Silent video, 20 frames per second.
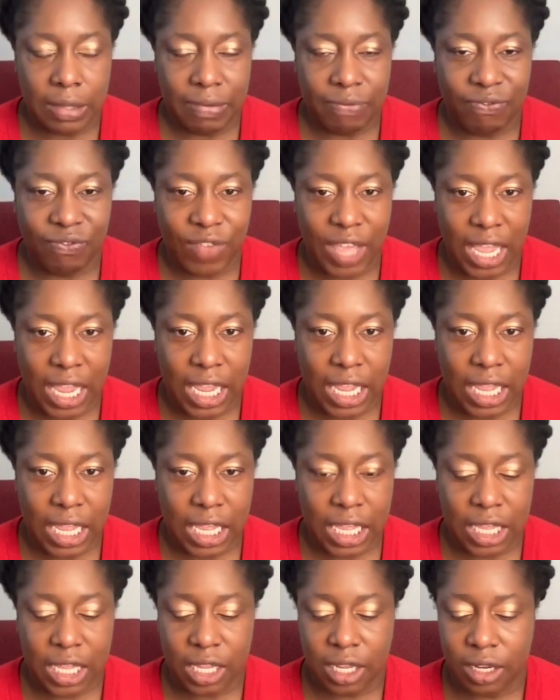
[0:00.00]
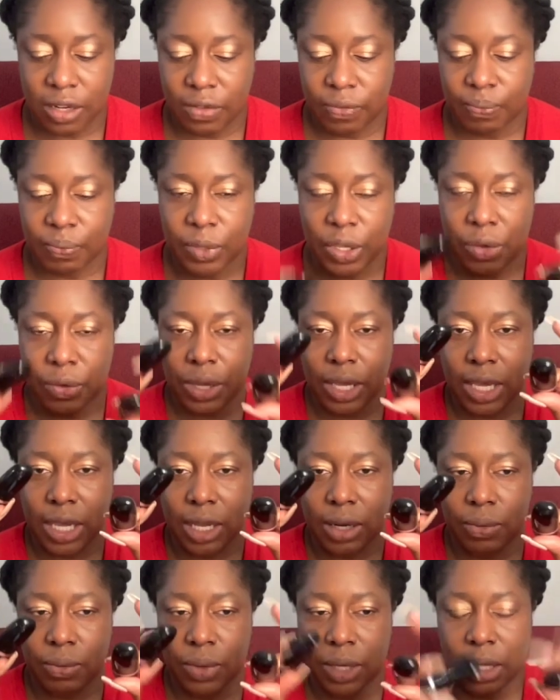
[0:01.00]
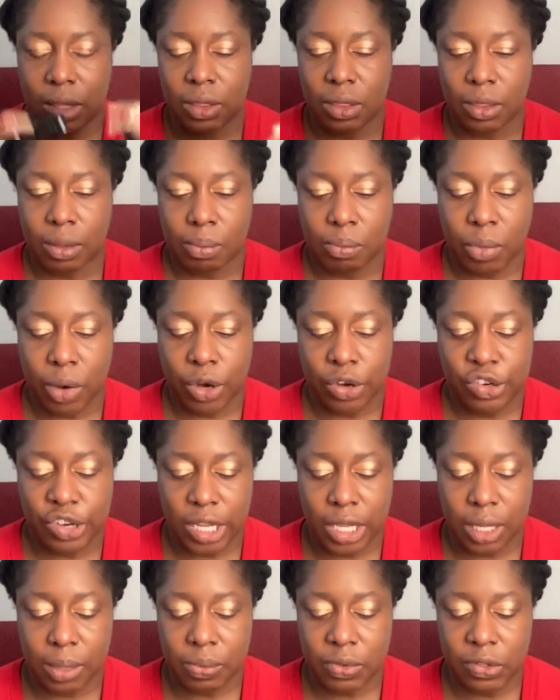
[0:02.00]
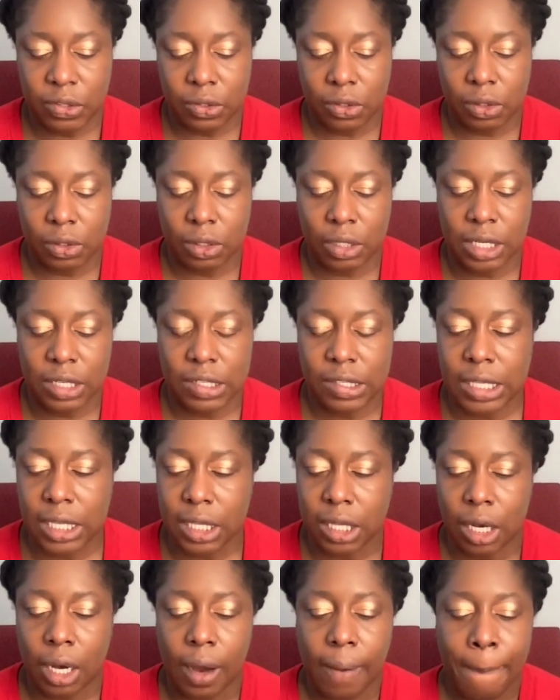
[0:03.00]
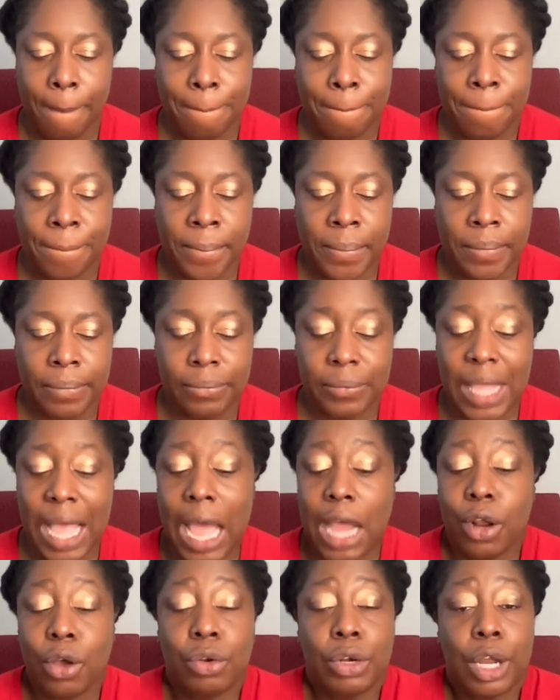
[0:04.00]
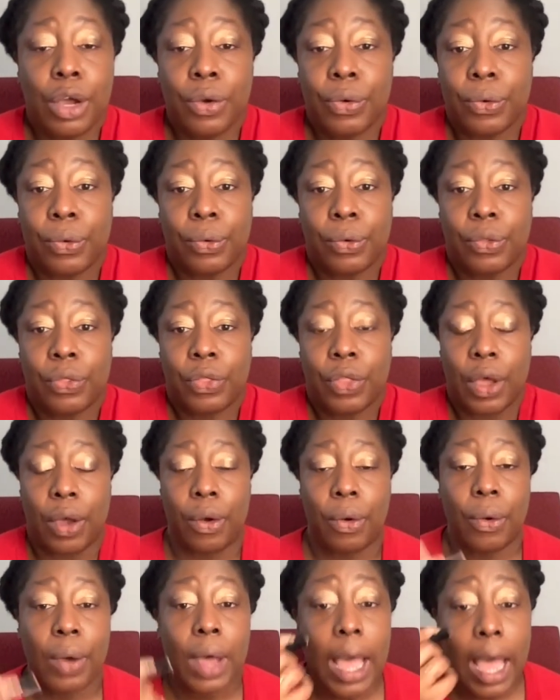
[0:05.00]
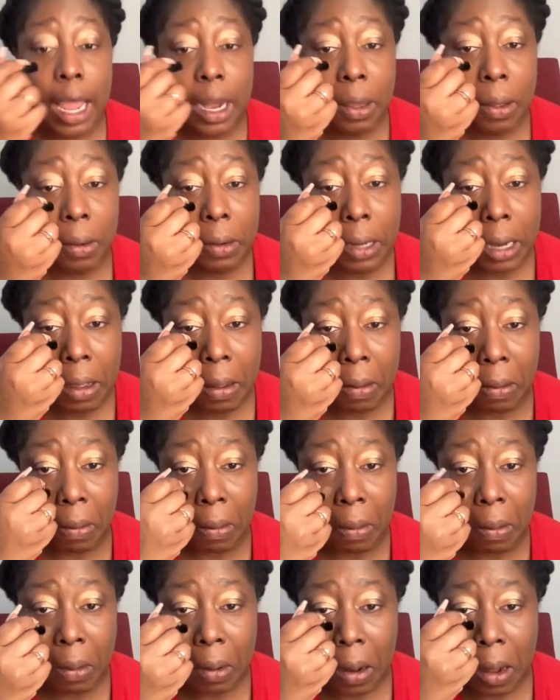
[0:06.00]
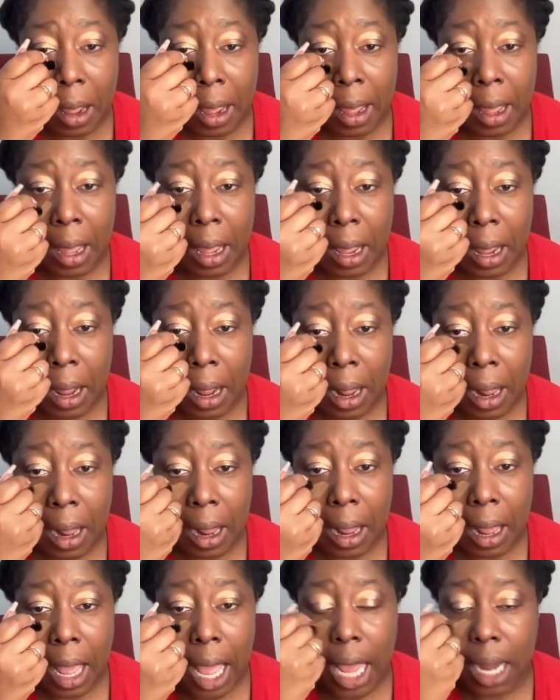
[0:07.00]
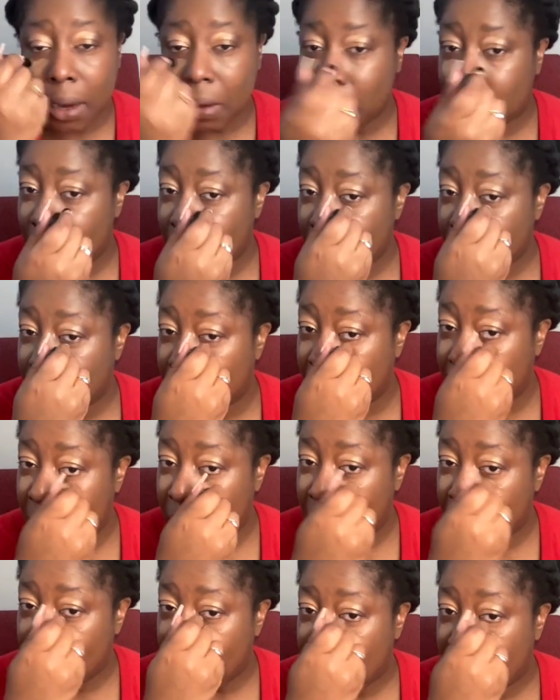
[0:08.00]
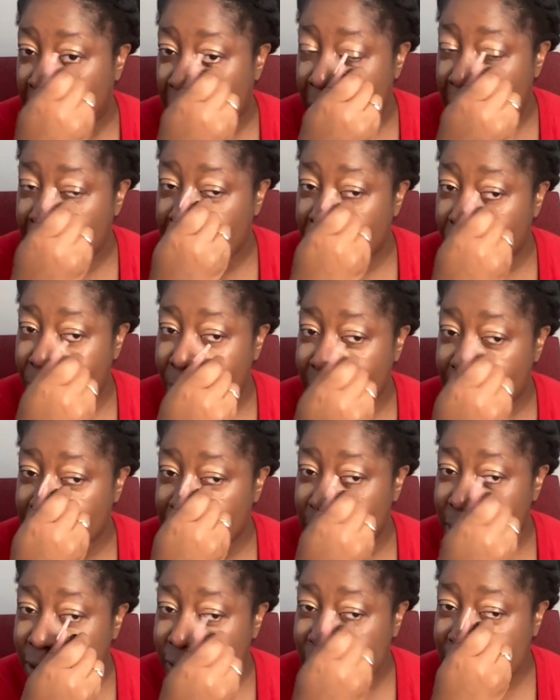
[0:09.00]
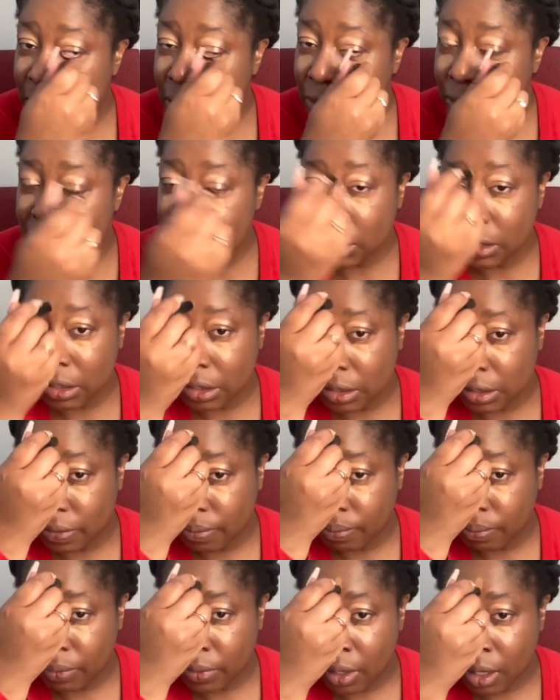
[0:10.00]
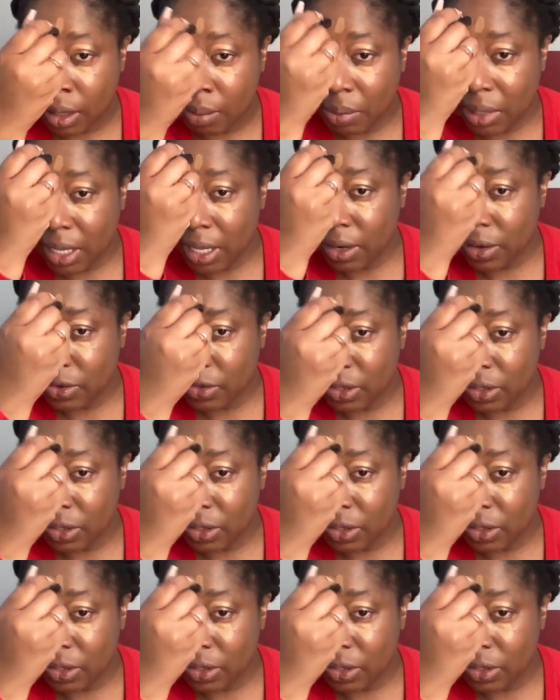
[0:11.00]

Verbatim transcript: fake going in with Marc Jacobs concealer. I don't know, though. I don't know. Uh, I don't know. Ain't nobody else noticed. But here's